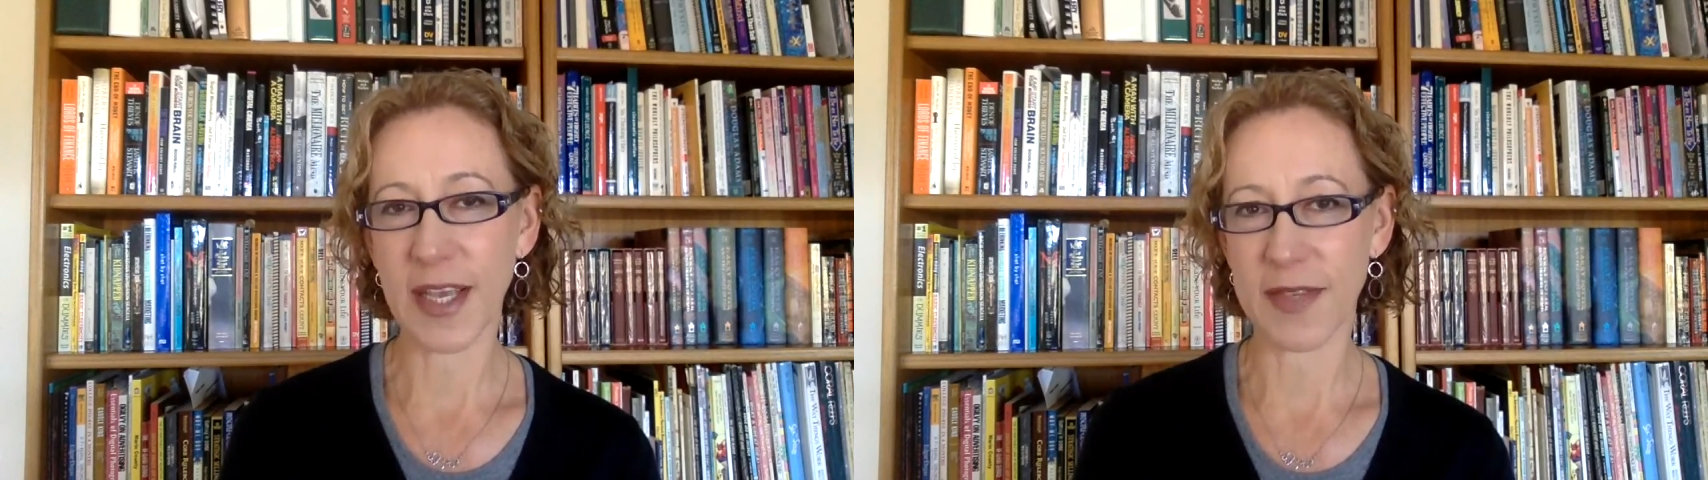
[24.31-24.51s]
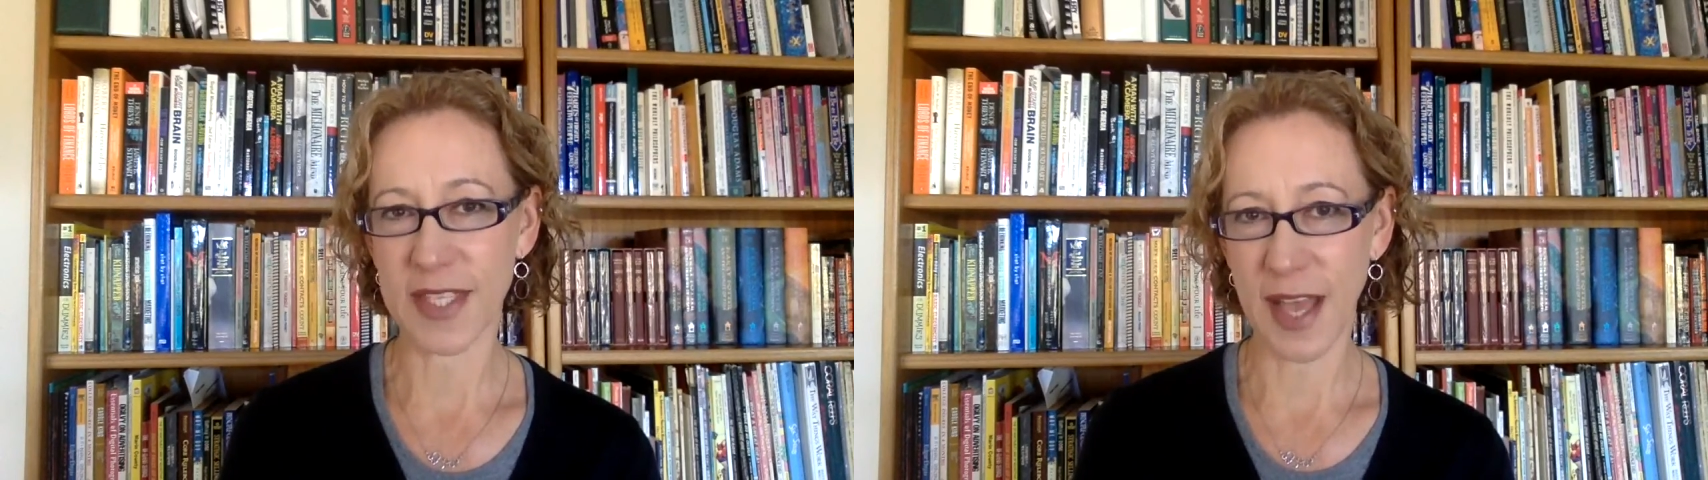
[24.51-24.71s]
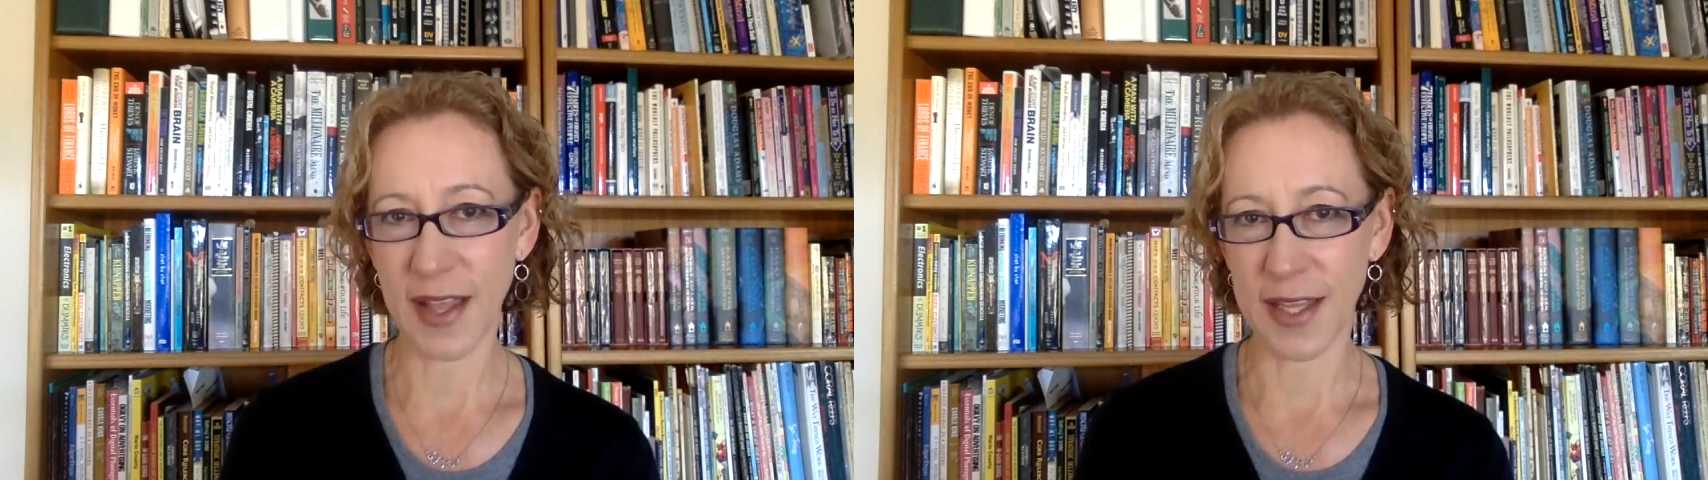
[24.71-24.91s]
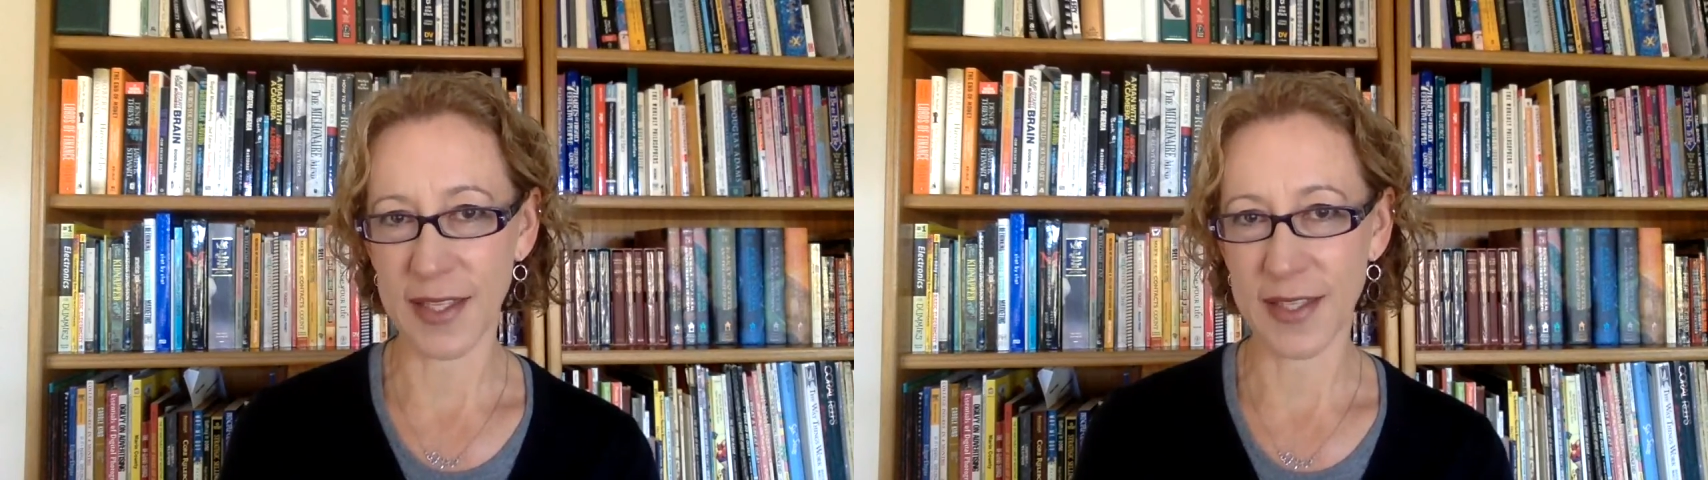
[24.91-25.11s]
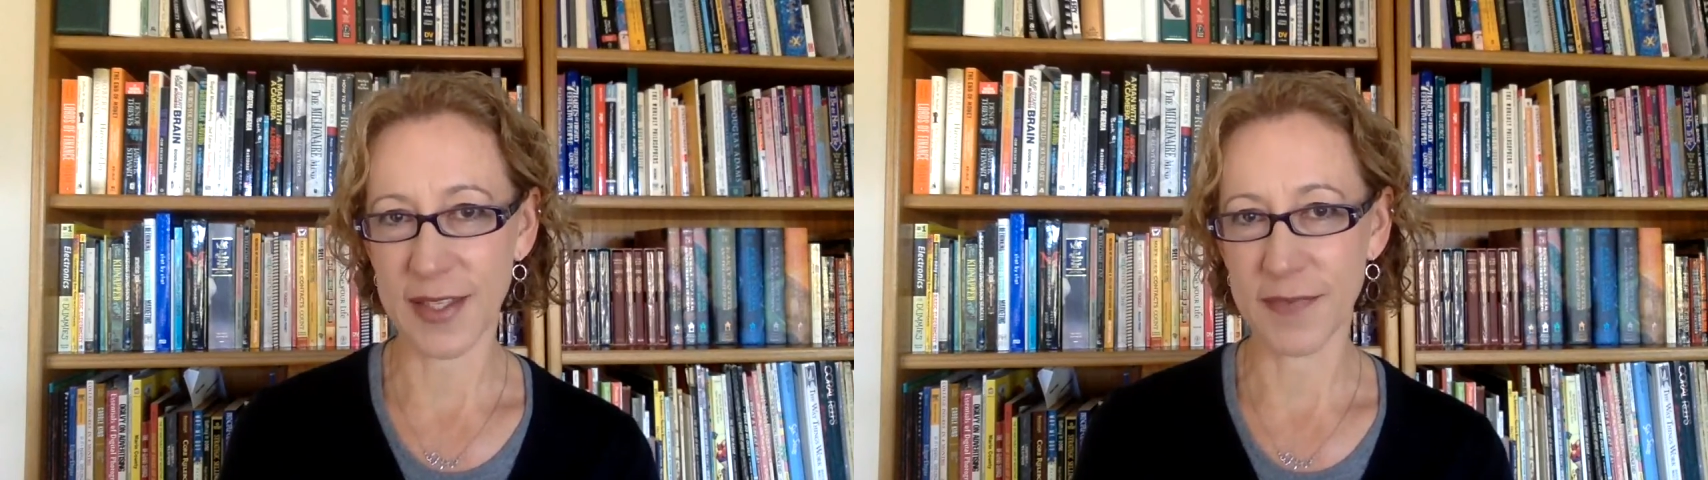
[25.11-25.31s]
of
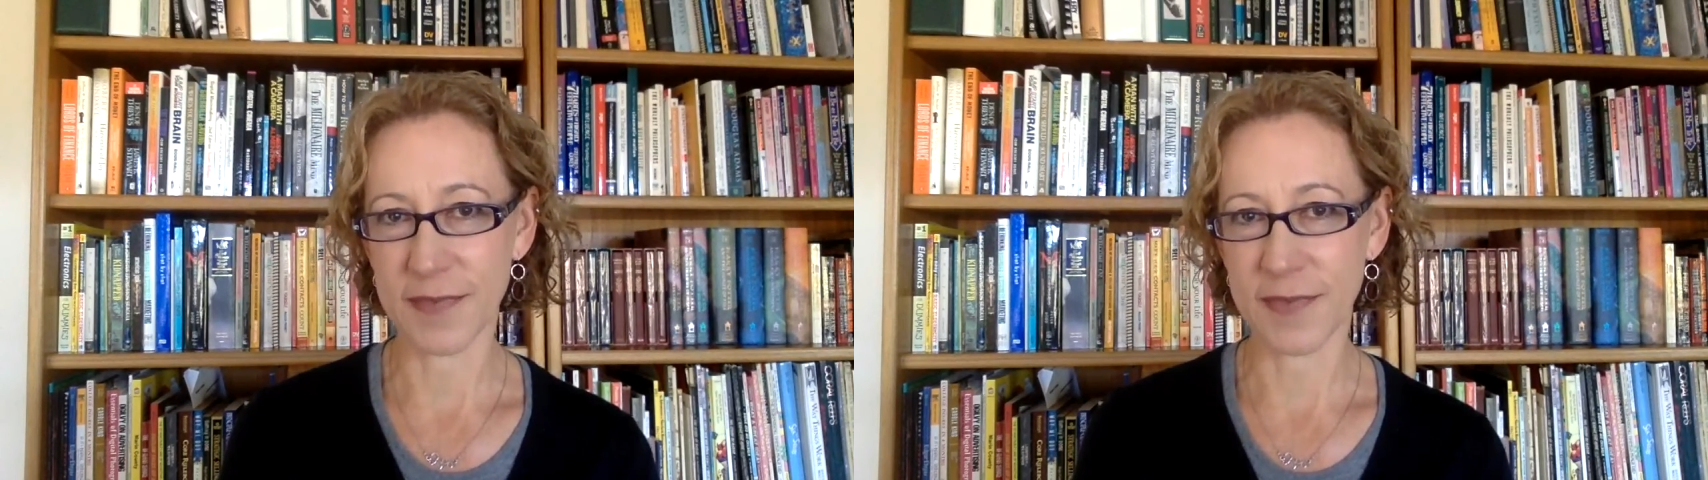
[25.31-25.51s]
silence